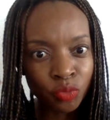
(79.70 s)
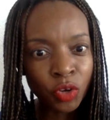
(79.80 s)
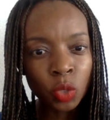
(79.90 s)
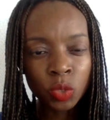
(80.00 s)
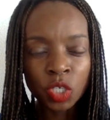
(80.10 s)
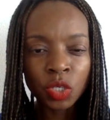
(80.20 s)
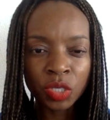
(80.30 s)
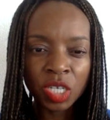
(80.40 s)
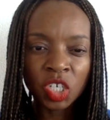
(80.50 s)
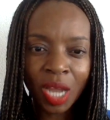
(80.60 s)
focusing
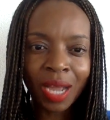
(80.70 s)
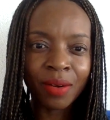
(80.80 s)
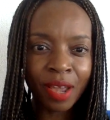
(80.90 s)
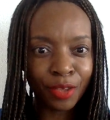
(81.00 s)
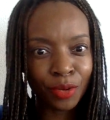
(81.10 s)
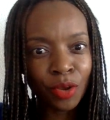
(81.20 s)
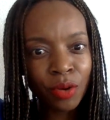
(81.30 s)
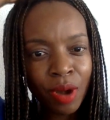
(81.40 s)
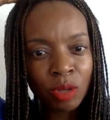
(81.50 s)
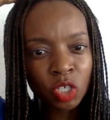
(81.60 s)
on the chakra, you know,
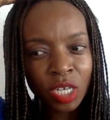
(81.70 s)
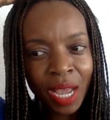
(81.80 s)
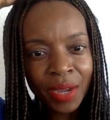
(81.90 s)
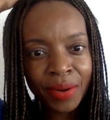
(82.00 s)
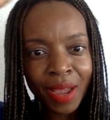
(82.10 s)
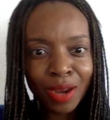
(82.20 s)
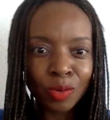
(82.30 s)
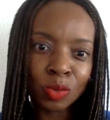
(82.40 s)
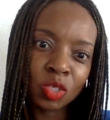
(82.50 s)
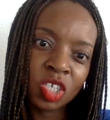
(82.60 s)
crown chakra,
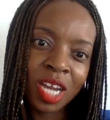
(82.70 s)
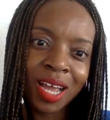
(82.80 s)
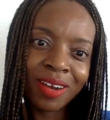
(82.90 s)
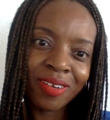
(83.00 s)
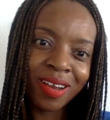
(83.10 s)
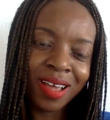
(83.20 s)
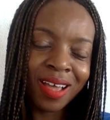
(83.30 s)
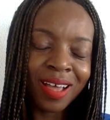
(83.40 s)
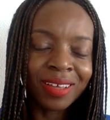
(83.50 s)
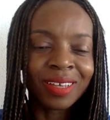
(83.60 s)
root
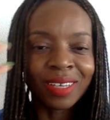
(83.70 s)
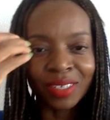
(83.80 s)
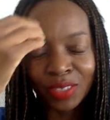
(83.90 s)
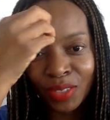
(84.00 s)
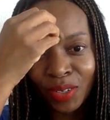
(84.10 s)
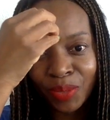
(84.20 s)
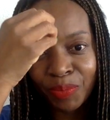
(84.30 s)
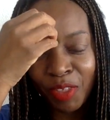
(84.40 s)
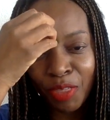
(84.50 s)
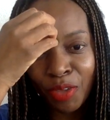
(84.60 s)
chakra, you know,
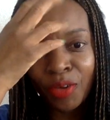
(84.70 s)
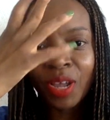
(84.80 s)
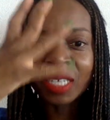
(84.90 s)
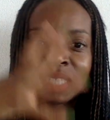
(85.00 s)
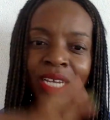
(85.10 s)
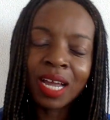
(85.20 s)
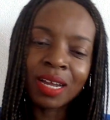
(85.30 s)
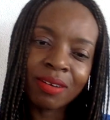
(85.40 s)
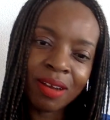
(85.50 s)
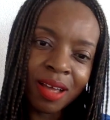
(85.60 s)
the third eye
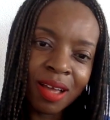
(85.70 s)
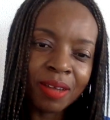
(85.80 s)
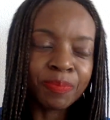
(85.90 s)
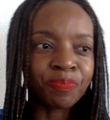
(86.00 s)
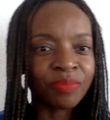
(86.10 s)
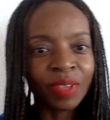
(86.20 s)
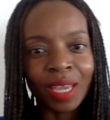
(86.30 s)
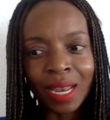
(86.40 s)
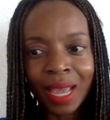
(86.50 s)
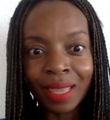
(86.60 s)
chakra,
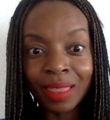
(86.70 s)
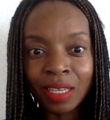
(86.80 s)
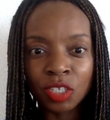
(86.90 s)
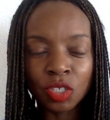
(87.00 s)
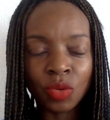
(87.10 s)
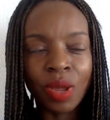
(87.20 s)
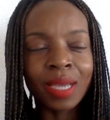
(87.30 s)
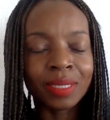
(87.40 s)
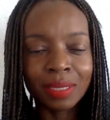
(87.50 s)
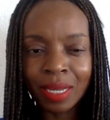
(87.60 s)
and like this,
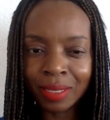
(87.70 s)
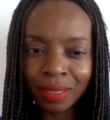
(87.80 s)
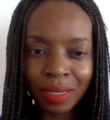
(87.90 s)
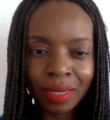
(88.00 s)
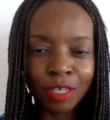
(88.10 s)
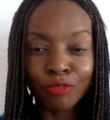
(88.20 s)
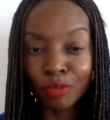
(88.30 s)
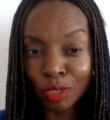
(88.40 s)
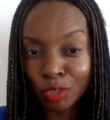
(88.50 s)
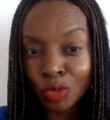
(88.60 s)
right? If you
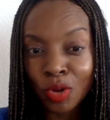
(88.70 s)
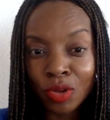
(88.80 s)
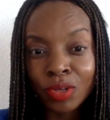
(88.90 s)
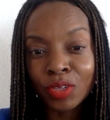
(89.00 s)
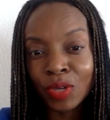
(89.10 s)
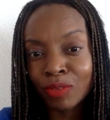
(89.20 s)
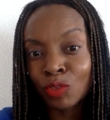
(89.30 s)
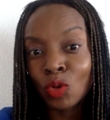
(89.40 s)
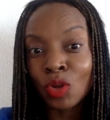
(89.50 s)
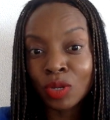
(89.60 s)
want to learn it, you have
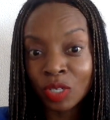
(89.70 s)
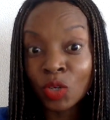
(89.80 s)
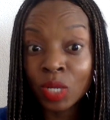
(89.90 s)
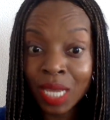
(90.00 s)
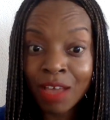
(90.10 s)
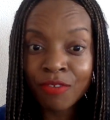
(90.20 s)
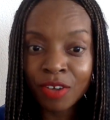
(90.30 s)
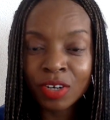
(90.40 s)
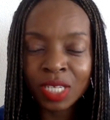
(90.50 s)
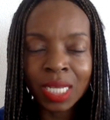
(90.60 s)
to learn Kriya
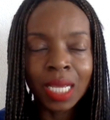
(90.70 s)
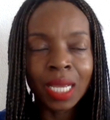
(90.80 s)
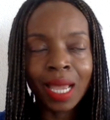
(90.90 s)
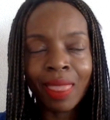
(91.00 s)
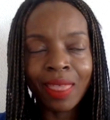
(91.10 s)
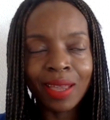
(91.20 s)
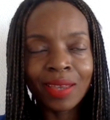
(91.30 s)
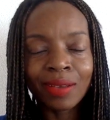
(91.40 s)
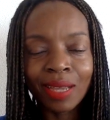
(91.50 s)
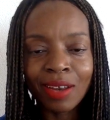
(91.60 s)
first, and then
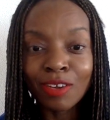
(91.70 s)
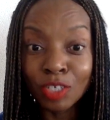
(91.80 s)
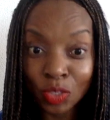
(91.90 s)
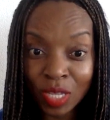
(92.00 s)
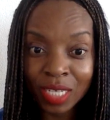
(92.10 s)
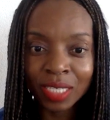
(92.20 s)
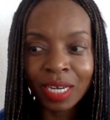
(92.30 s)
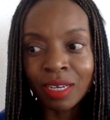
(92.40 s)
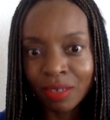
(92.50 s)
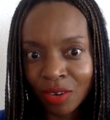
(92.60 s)
you can learn
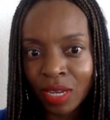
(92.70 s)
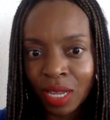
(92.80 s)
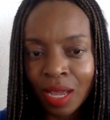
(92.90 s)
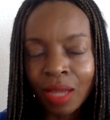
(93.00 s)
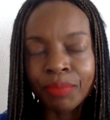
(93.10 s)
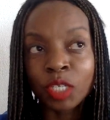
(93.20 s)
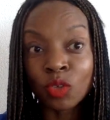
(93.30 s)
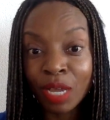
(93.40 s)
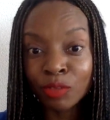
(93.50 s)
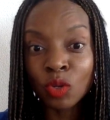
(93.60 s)
Sudarshan Kriya. I mean,
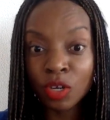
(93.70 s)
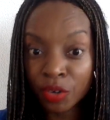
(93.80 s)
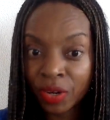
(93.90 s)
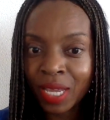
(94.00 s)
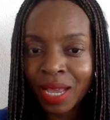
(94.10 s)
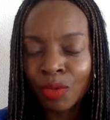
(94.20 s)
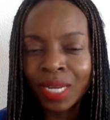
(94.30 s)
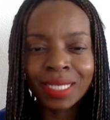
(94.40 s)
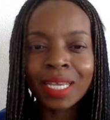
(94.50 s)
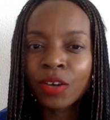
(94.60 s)
you have to learn Kriya. When
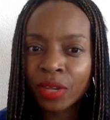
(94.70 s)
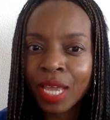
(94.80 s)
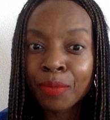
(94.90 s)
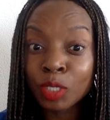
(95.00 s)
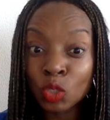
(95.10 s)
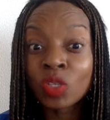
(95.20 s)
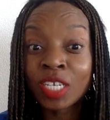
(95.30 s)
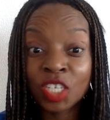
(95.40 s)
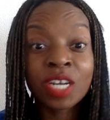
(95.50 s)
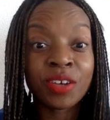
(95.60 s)
I say Kriya, I mean
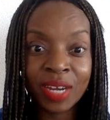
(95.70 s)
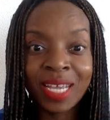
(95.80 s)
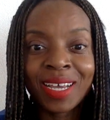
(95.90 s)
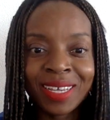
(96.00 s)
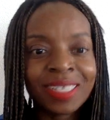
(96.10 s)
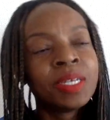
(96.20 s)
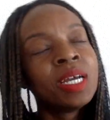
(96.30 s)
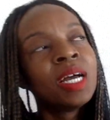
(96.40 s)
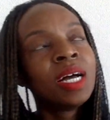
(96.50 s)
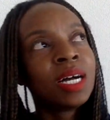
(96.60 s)
Sudarshan Kriya, eh?
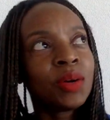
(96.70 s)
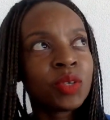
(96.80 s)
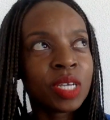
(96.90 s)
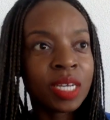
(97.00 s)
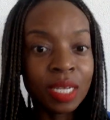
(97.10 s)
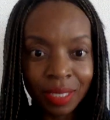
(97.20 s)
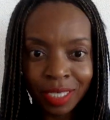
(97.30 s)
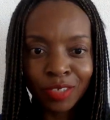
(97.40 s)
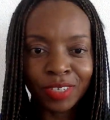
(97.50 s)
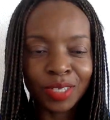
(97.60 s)
Oh, yeah, in
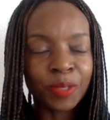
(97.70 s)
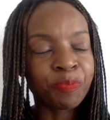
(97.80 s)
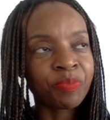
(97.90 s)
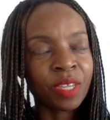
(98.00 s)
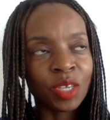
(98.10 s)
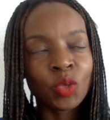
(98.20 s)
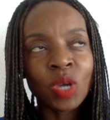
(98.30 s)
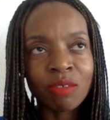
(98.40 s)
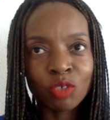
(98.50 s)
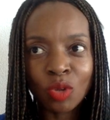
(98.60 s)
this video you
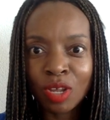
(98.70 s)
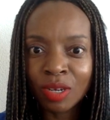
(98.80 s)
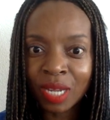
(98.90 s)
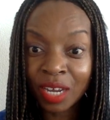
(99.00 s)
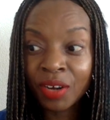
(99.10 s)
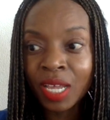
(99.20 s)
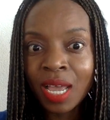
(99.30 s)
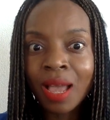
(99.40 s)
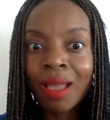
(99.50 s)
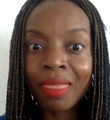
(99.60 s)
have to learn
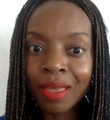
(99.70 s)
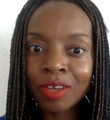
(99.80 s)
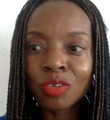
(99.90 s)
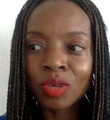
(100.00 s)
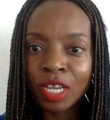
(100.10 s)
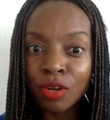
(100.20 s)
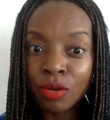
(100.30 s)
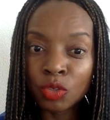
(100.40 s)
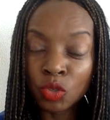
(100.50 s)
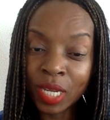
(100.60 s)
Kriya, and then you
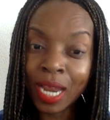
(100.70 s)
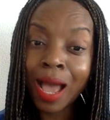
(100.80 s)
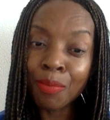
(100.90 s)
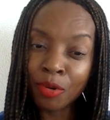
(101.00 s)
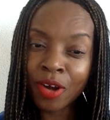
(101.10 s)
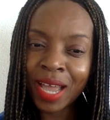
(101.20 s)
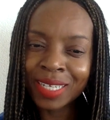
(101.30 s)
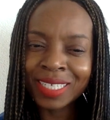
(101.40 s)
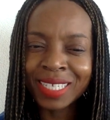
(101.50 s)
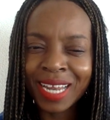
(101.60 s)
can upgrade.
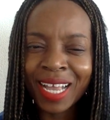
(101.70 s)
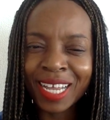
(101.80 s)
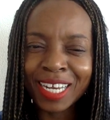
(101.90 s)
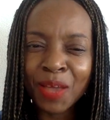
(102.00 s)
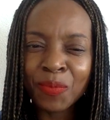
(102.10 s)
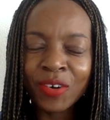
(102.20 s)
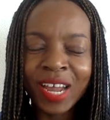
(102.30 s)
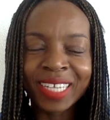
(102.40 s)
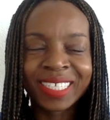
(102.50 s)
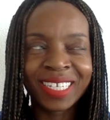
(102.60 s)
It's like an
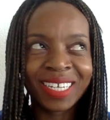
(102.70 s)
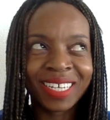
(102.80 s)
upgrade,